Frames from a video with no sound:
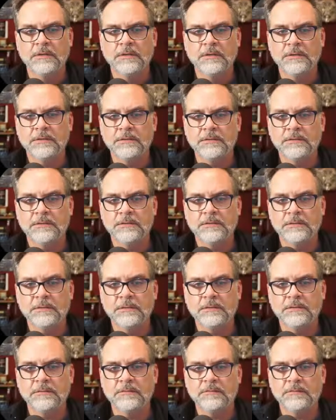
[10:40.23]
End
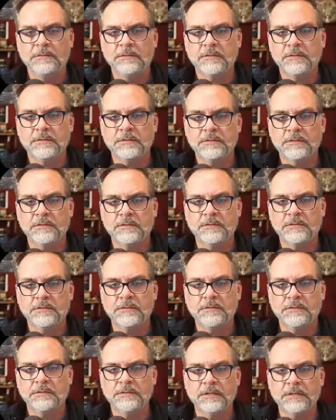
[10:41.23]
of the
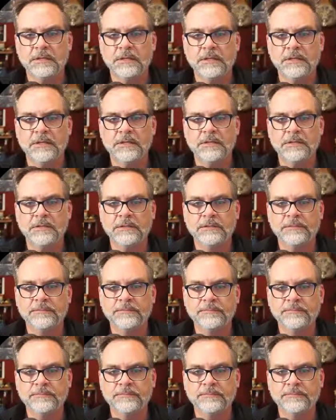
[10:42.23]
day.